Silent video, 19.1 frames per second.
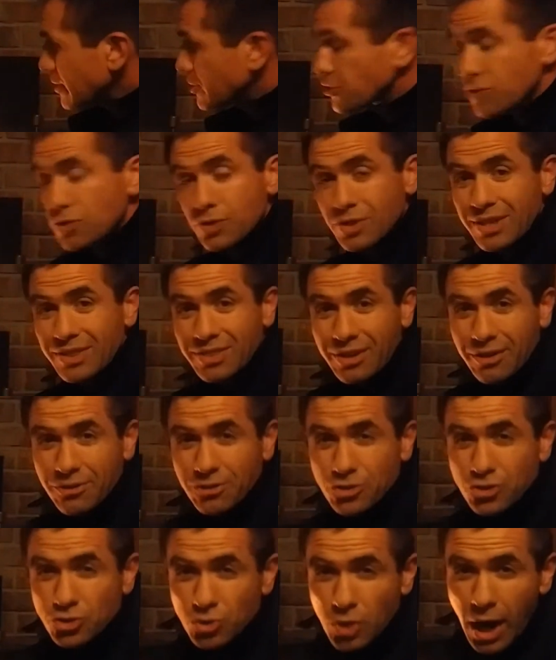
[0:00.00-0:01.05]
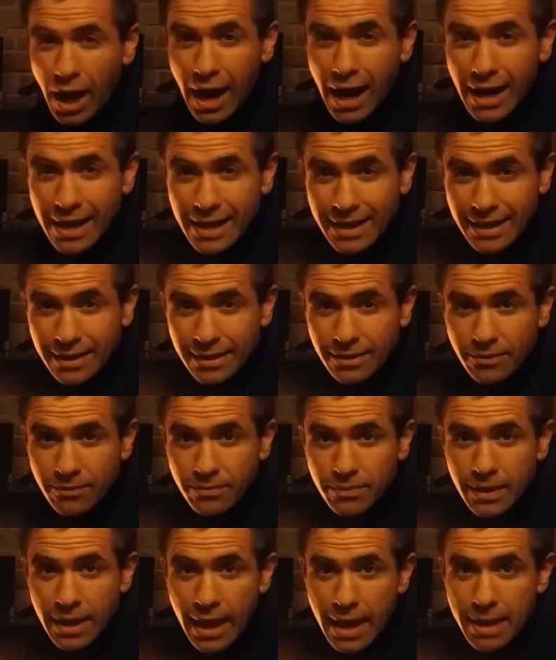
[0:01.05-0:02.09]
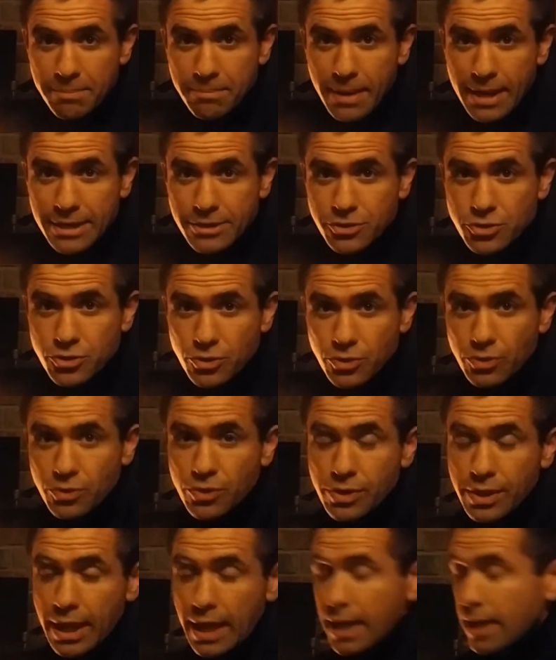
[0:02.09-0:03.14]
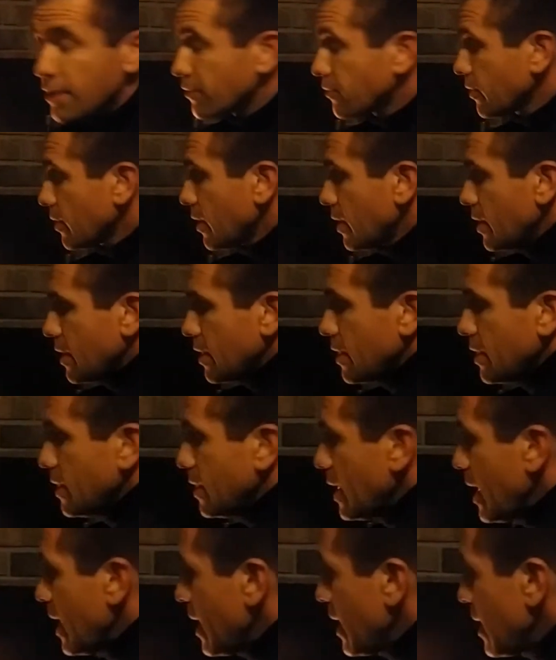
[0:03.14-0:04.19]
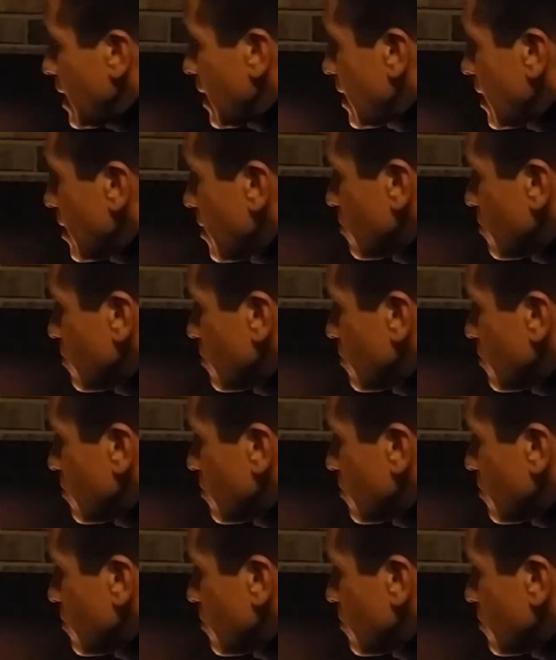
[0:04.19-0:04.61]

sure that they're dry, and made sure that they